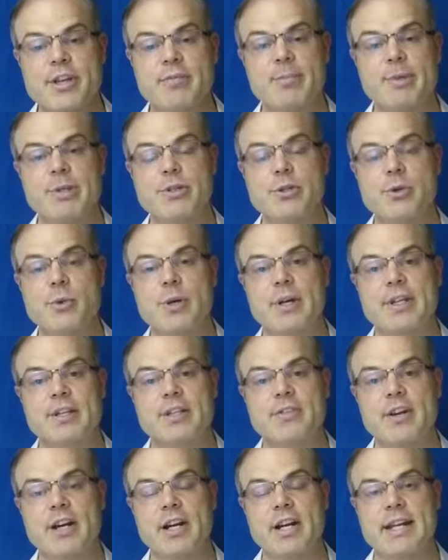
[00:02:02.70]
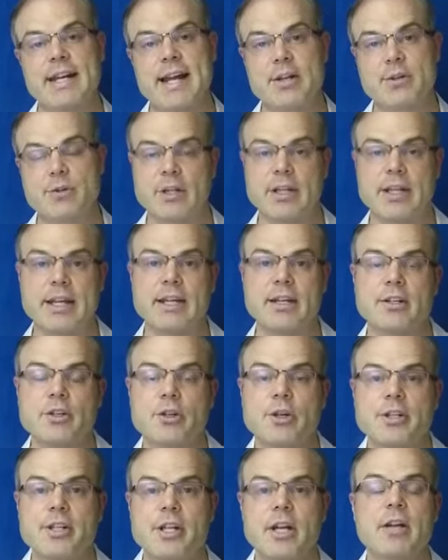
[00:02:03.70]
have been doing this very naturally, and it
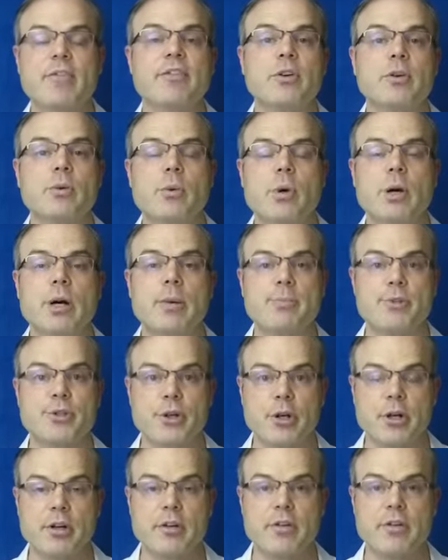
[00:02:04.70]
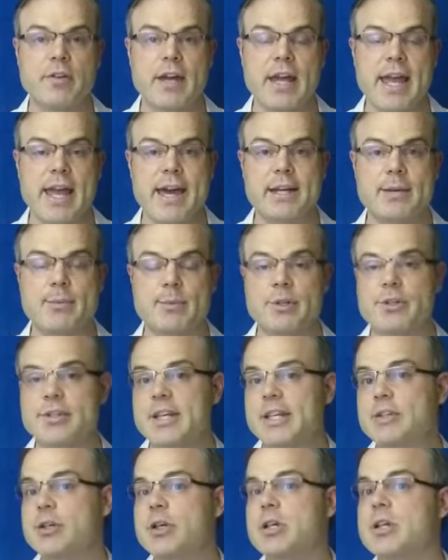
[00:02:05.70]
turns out if you observe animals,
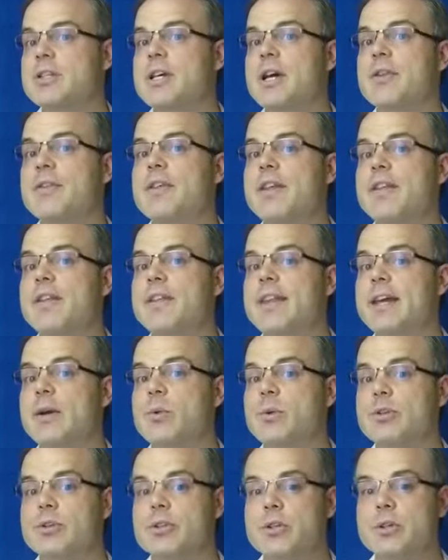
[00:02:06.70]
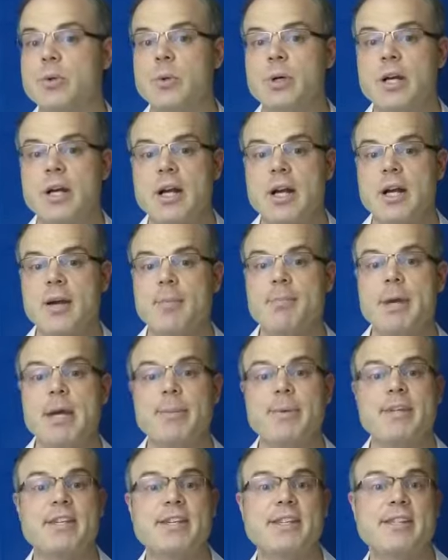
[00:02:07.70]
it turns out that they will do
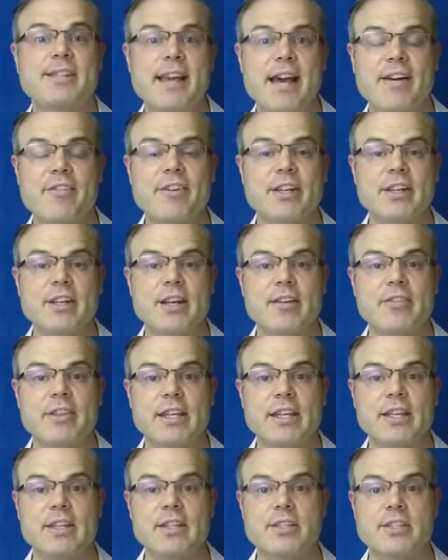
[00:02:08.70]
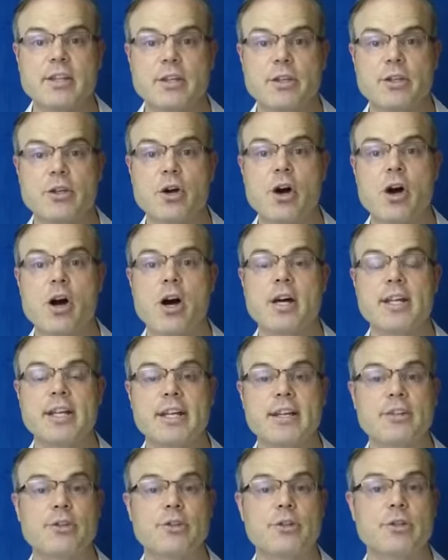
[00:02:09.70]
maybe 7 of these
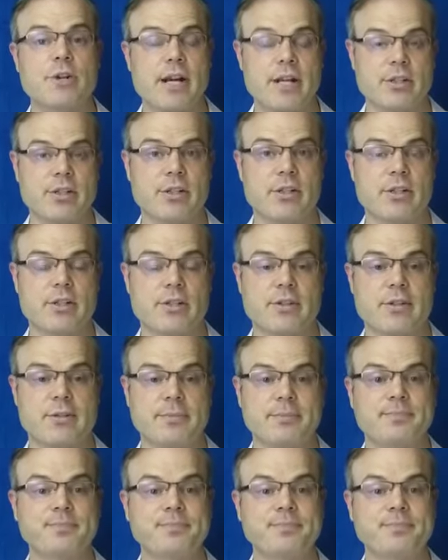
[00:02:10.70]
yawning stretches